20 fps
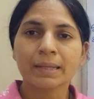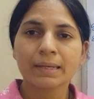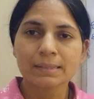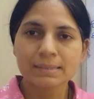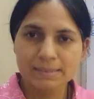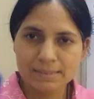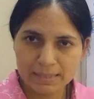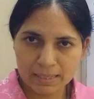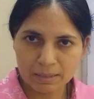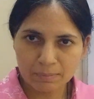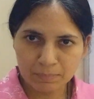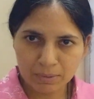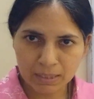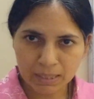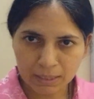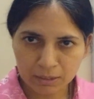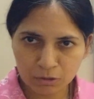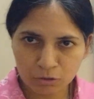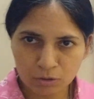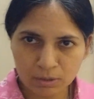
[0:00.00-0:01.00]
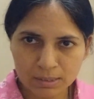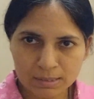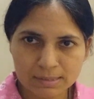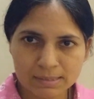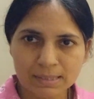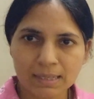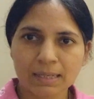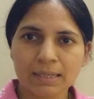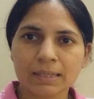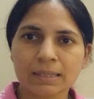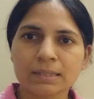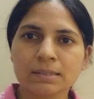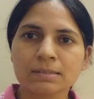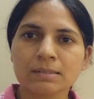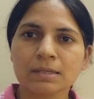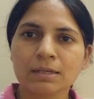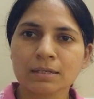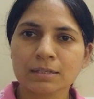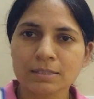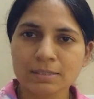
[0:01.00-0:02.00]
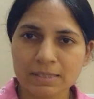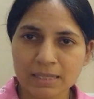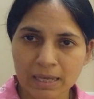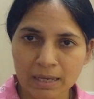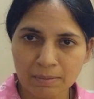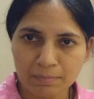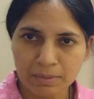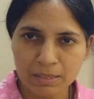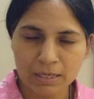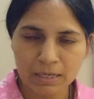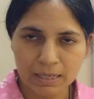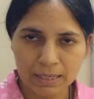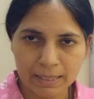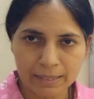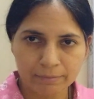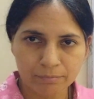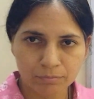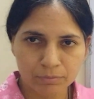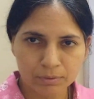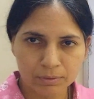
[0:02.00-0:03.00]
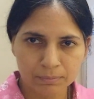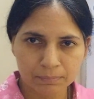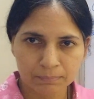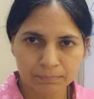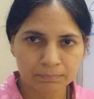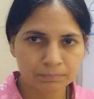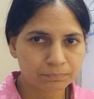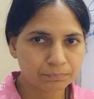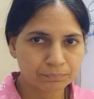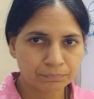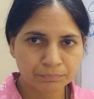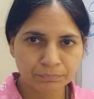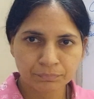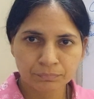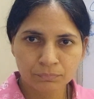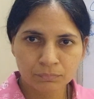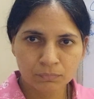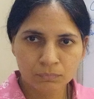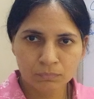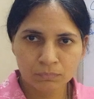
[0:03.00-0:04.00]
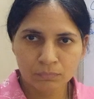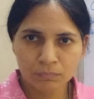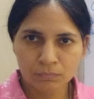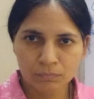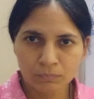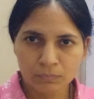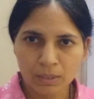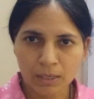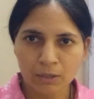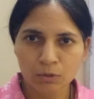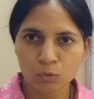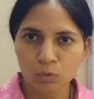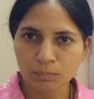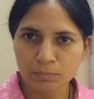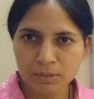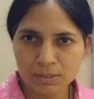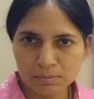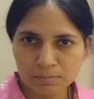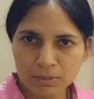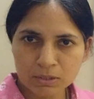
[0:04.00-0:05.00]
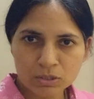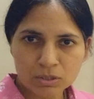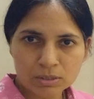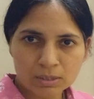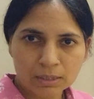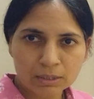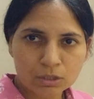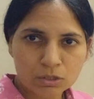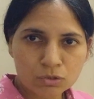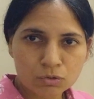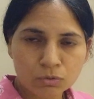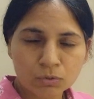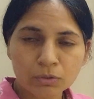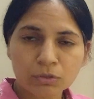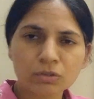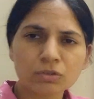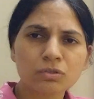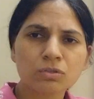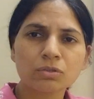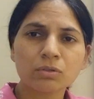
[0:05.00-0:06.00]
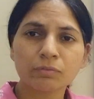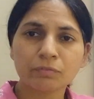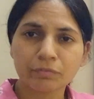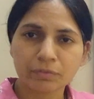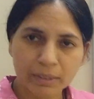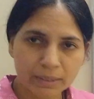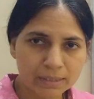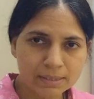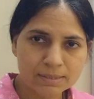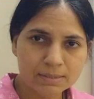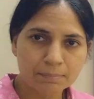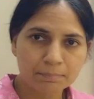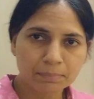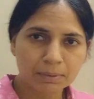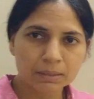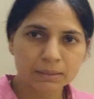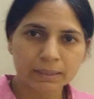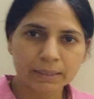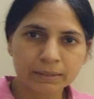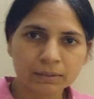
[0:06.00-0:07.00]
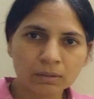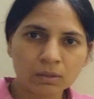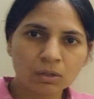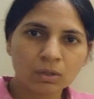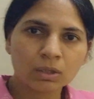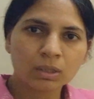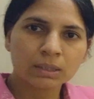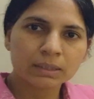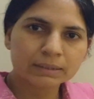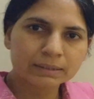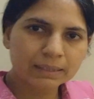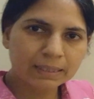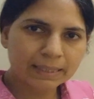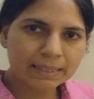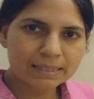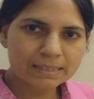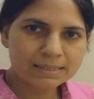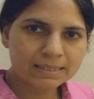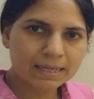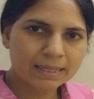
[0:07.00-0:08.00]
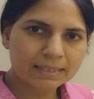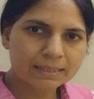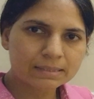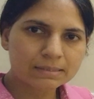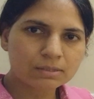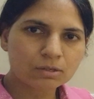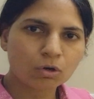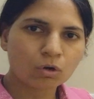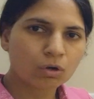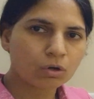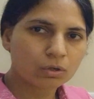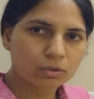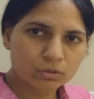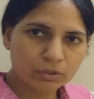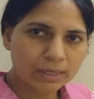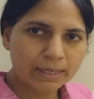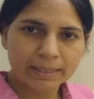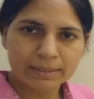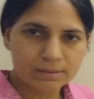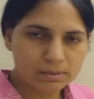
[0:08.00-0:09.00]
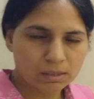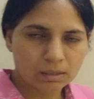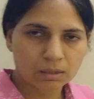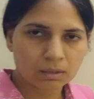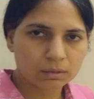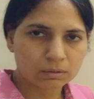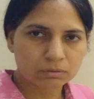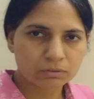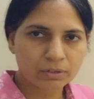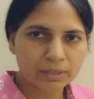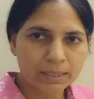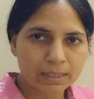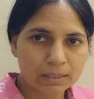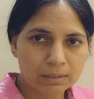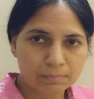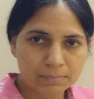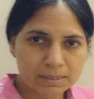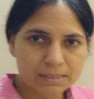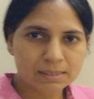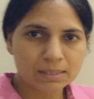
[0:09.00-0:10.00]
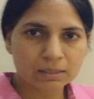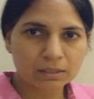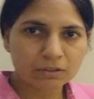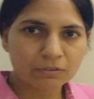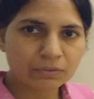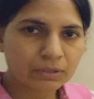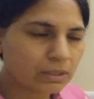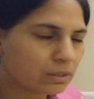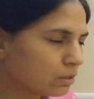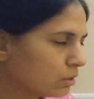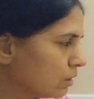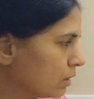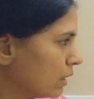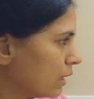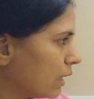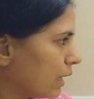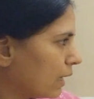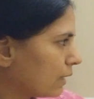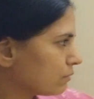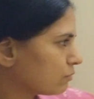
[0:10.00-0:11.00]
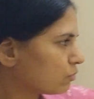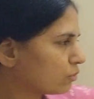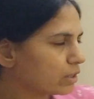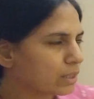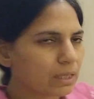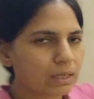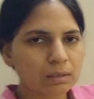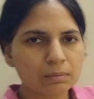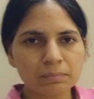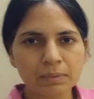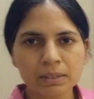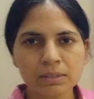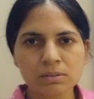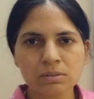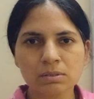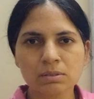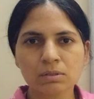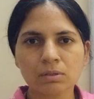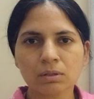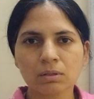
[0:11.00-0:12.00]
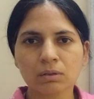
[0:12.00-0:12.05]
same in angular size, same in length. I hope this much is understood. This is a very simple thing. Three sides or three elements are given, and three elements